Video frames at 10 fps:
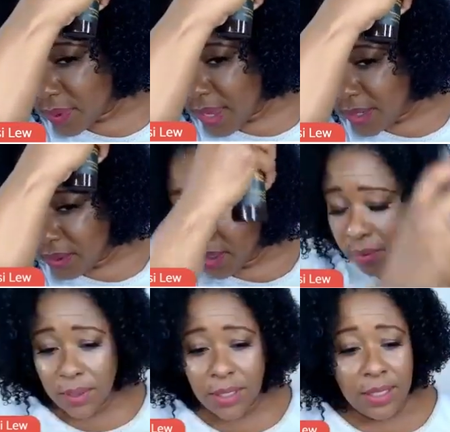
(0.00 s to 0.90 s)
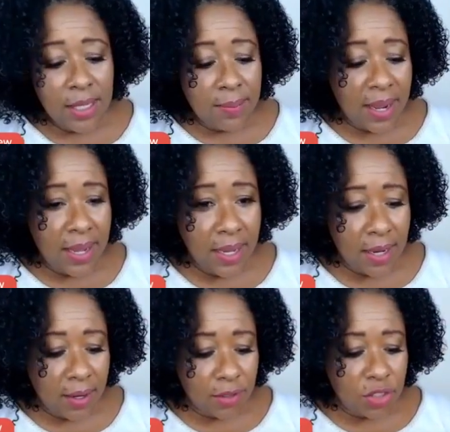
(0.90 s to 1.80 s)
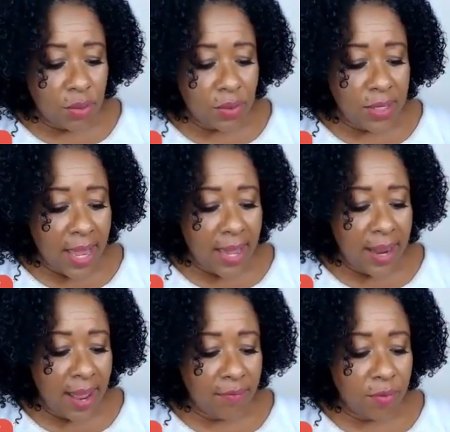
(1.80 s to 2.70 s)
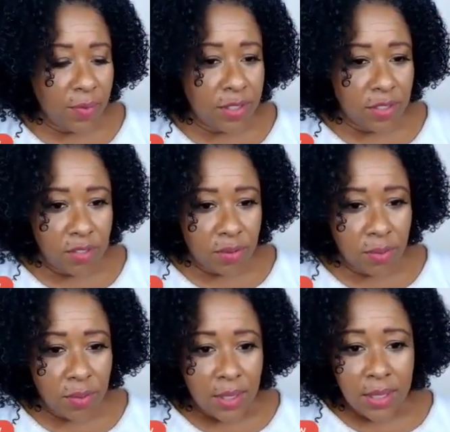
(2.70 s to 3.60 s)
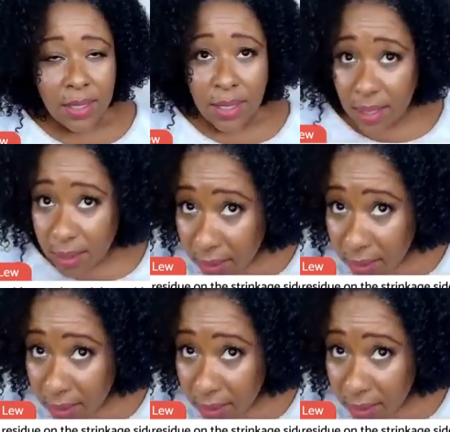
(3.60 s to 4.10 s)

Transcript: and literally get my hair to not have the residue in